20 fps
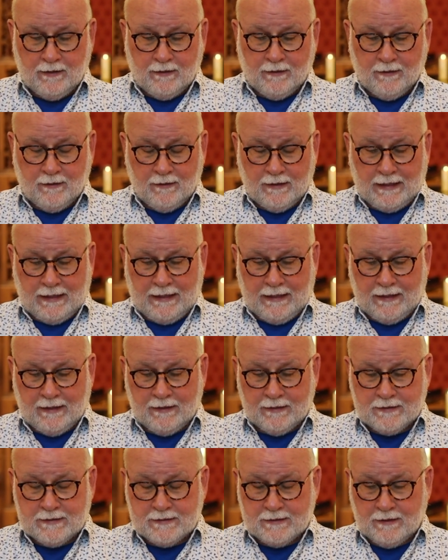
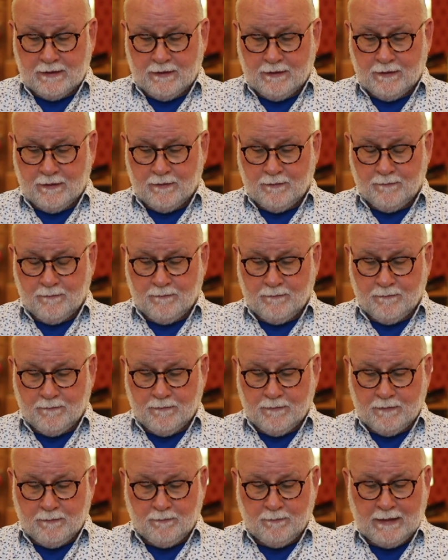and
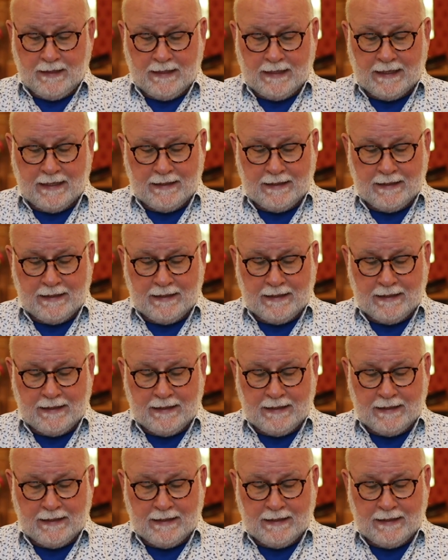make